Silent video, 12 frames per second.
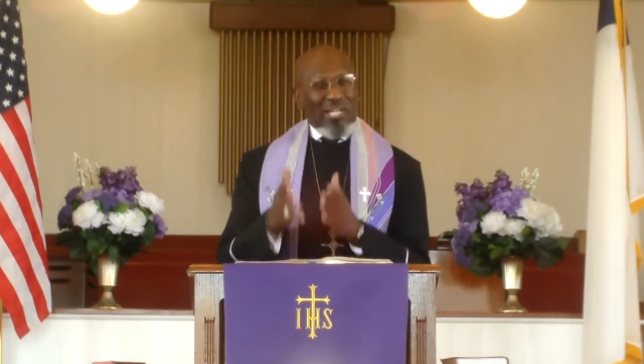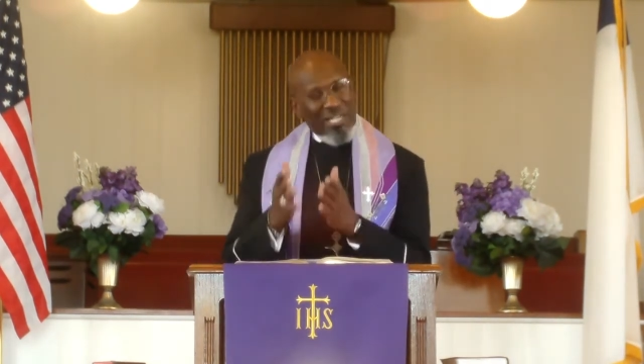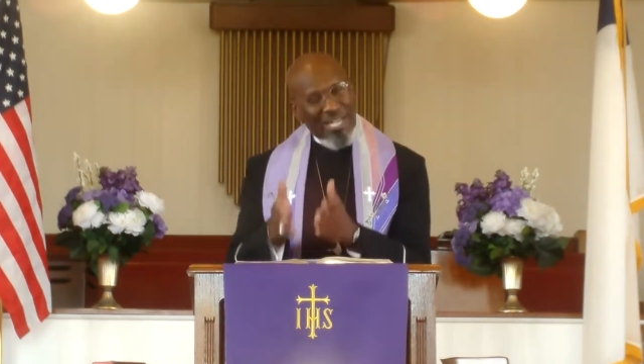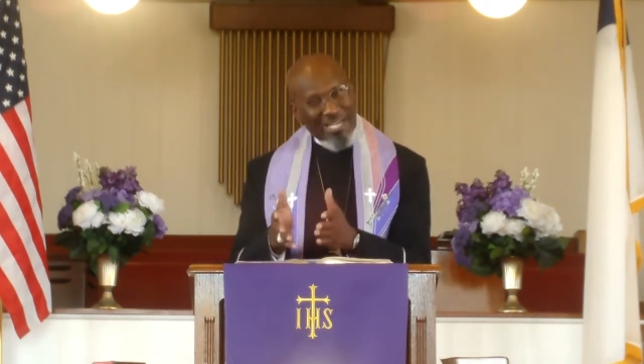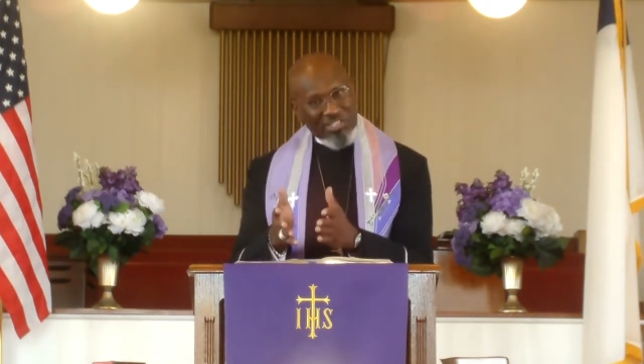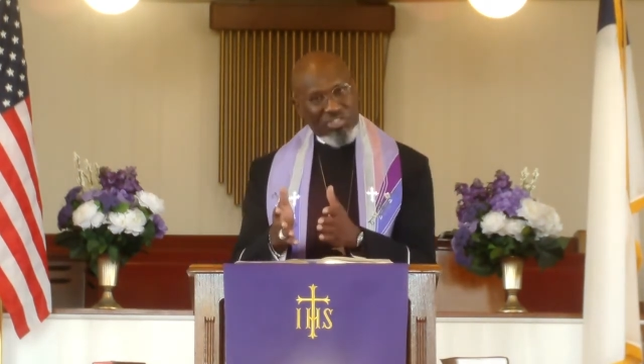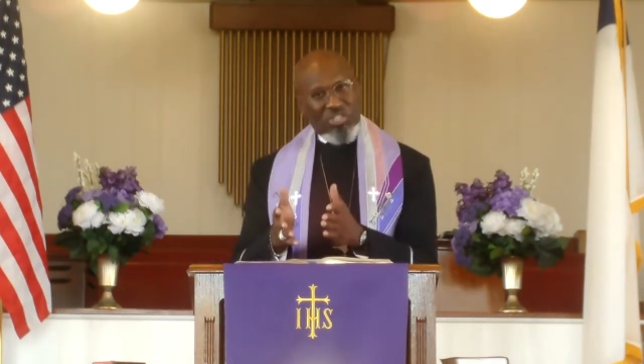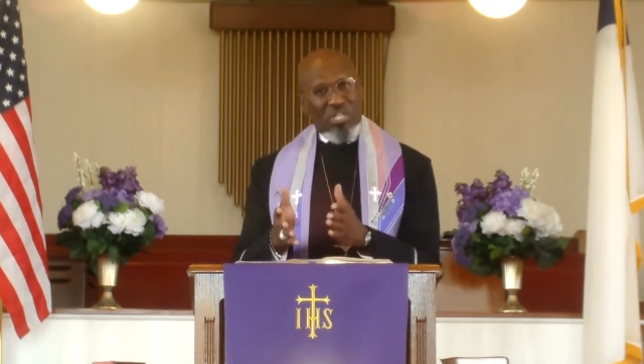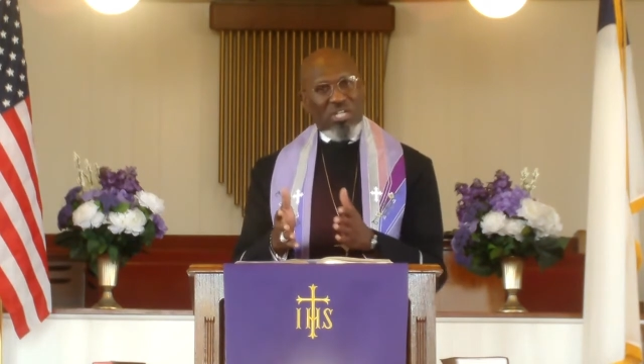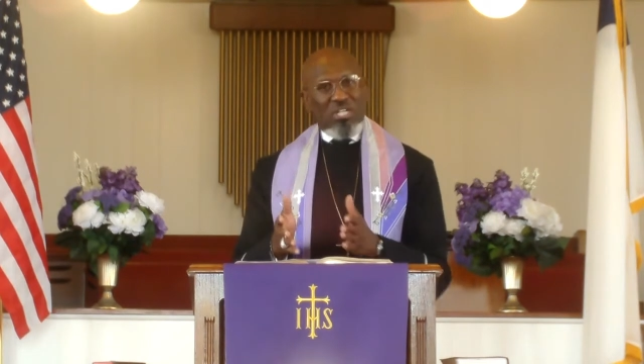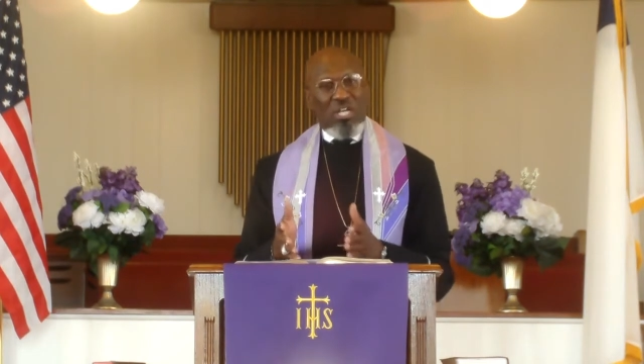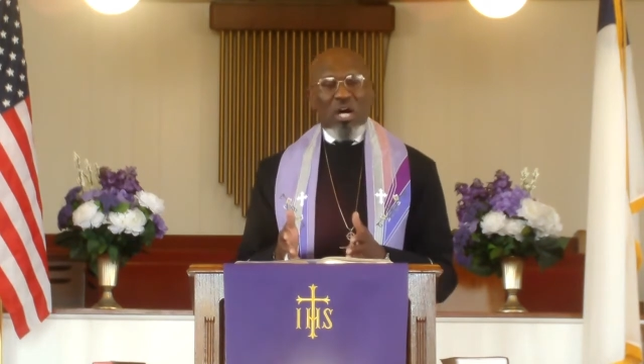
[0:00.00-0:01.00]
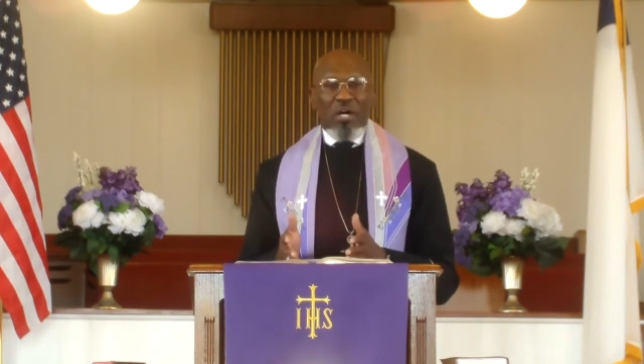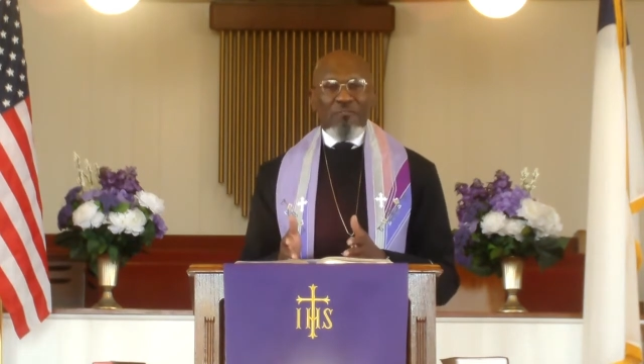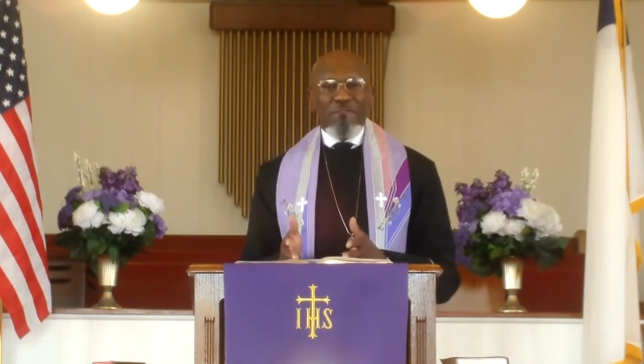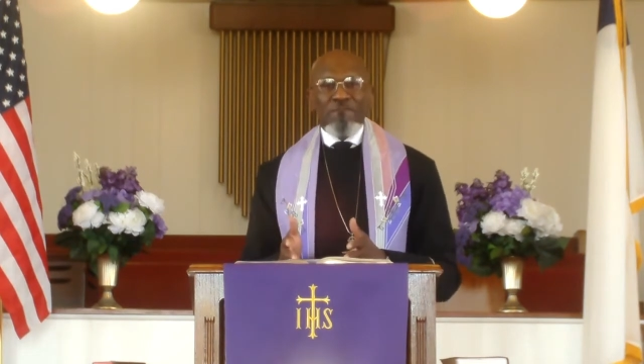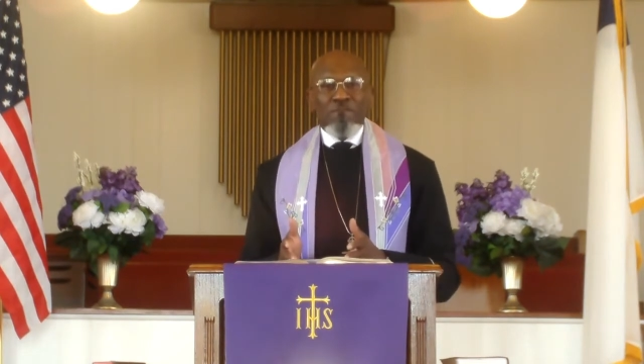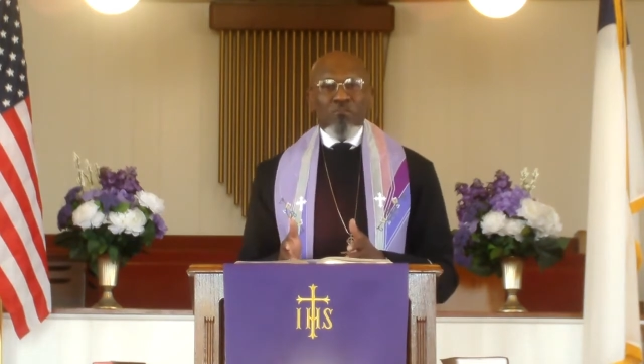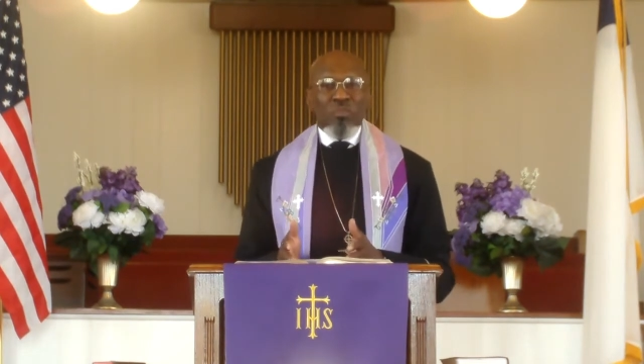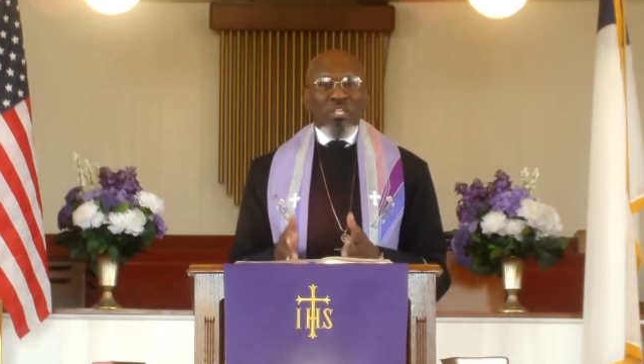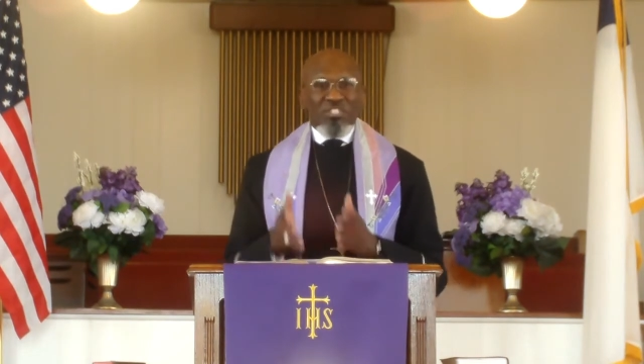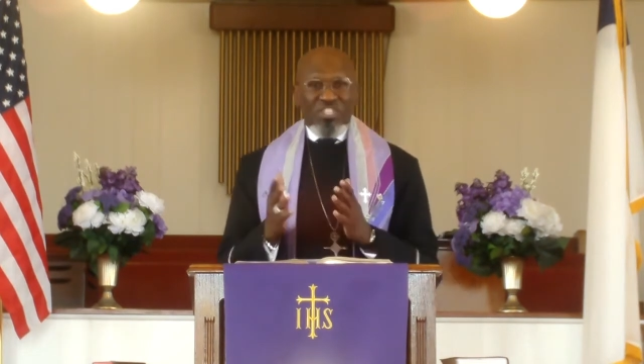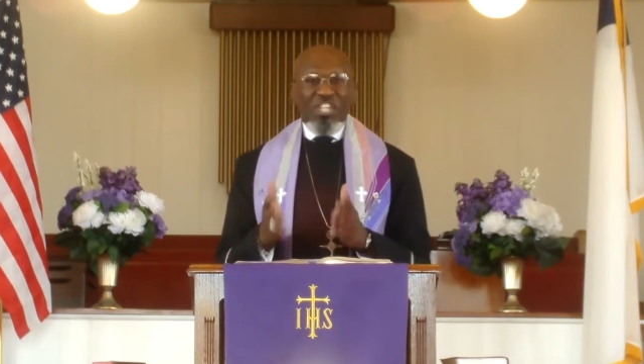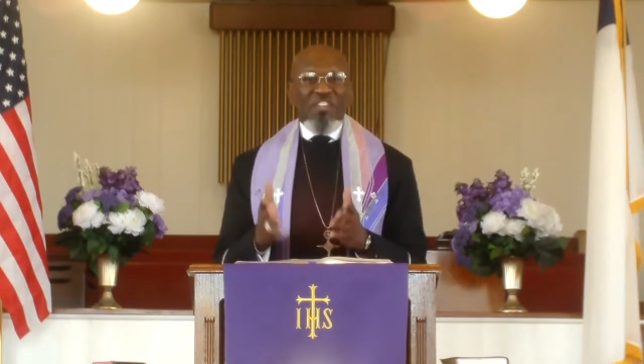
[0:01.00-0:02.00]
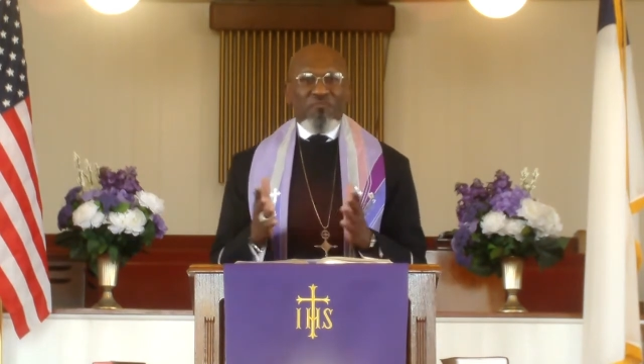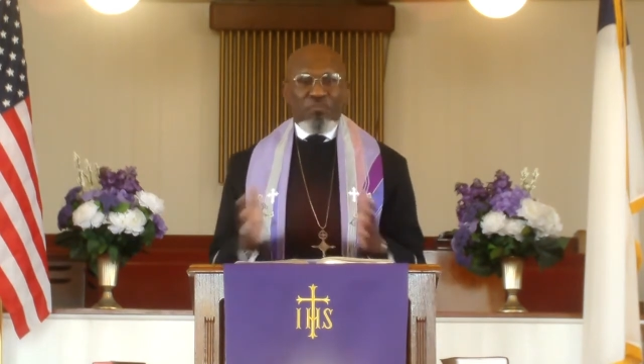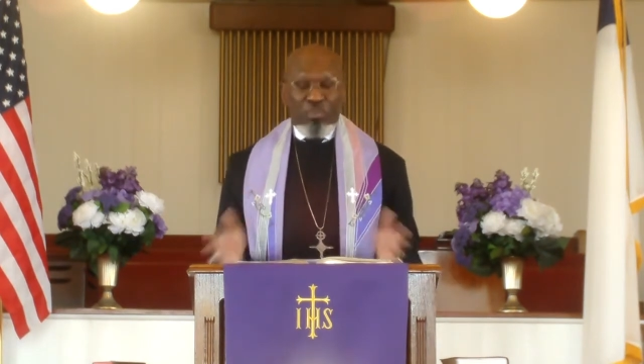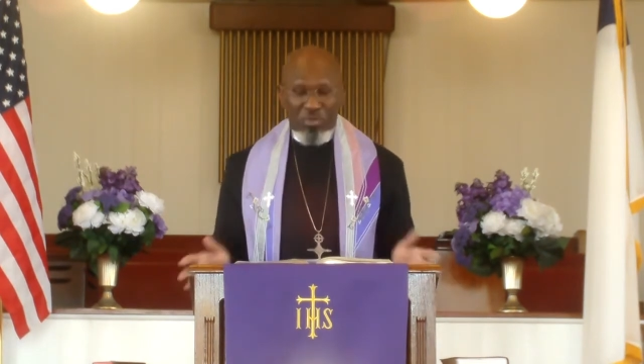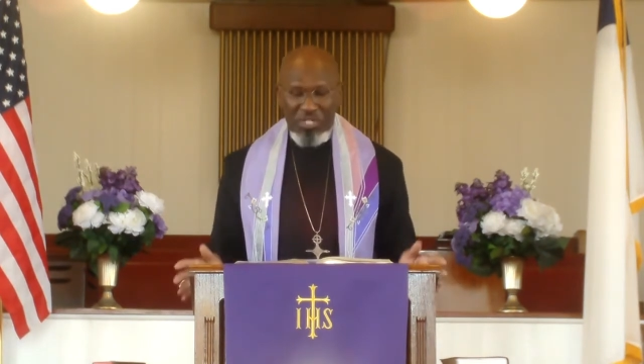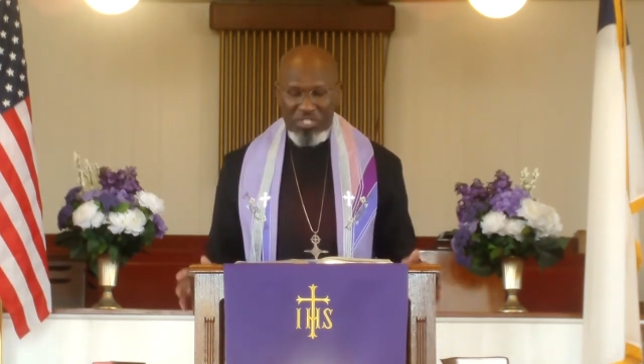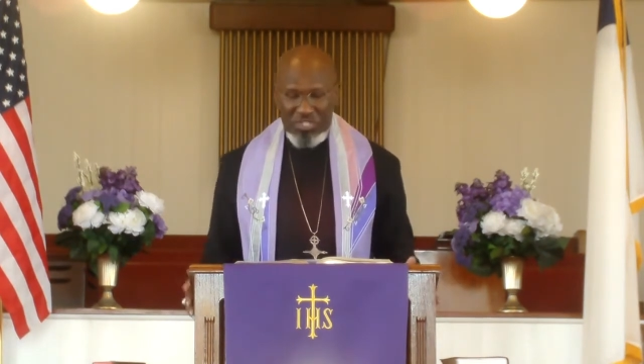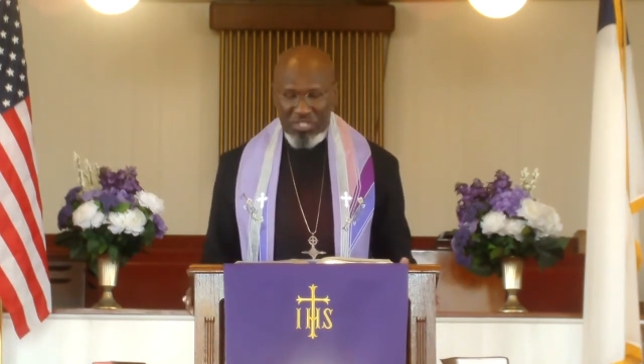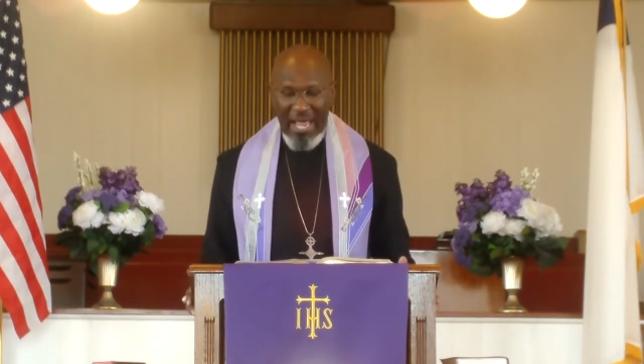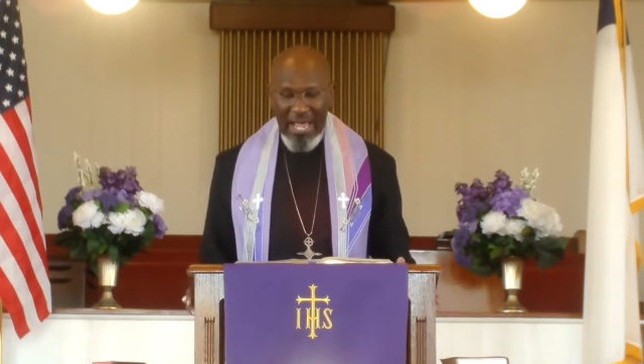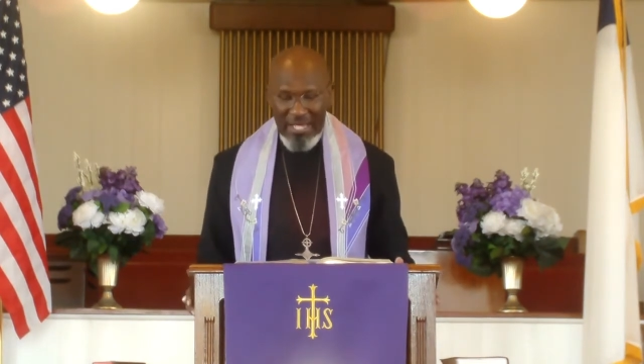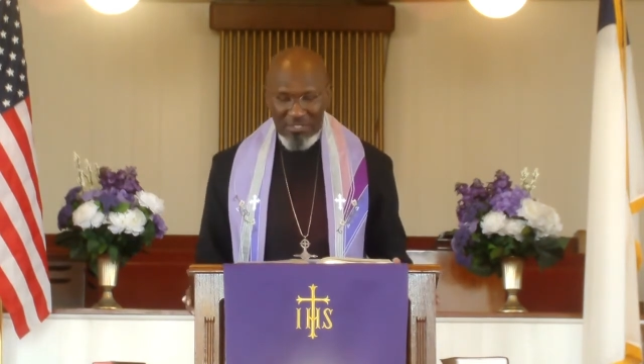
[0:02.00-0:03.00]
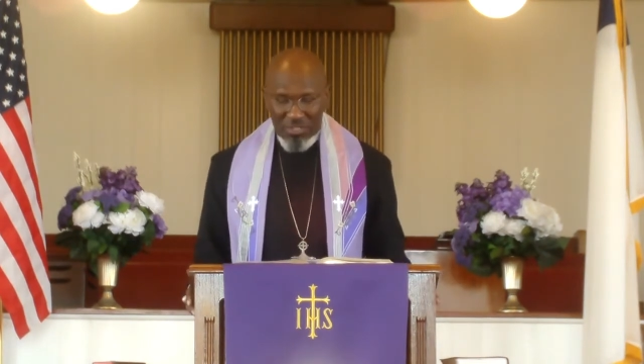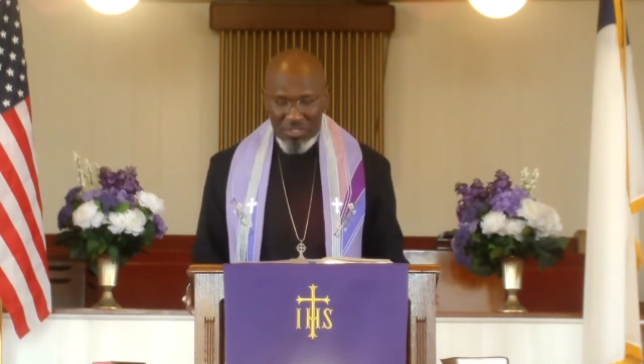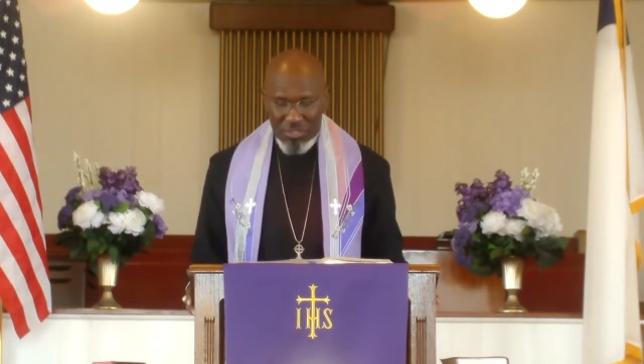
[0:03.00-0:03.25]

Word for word: collection of chief priests and